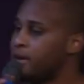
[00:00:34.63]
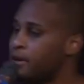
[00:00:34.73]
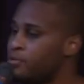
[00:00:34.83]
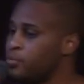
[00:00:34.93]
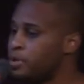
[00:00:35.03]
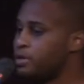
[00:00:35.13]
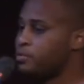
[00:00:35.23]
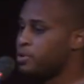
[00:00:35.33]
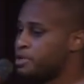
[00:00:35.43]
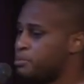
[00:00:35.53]
and really,
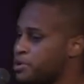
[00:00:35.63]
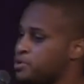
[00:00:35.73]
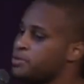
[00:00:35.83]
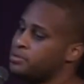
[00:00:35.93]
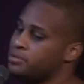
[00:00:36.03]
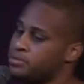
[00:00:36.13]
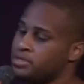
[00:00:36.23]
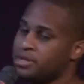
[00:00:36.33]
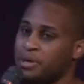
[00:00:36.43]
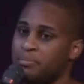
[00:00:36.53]
really special,
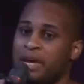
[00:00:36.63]
something